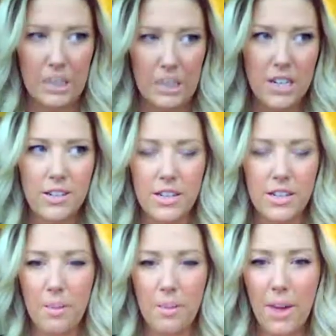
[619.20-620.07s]
but it does
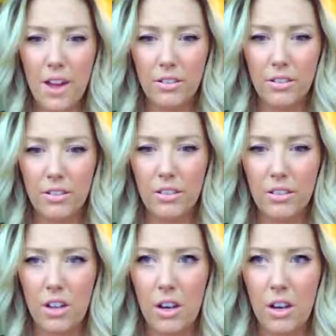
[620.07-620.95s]
dissipate.
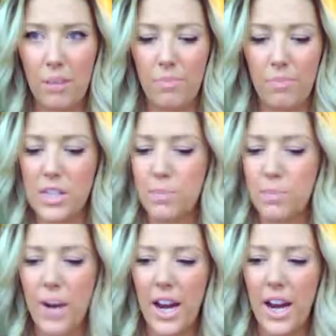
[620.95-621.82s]
The
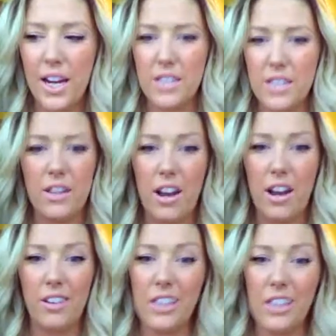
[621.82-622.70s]
spray isn't
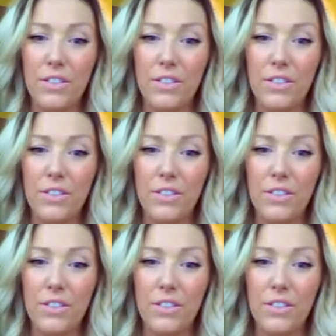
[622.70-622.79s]
that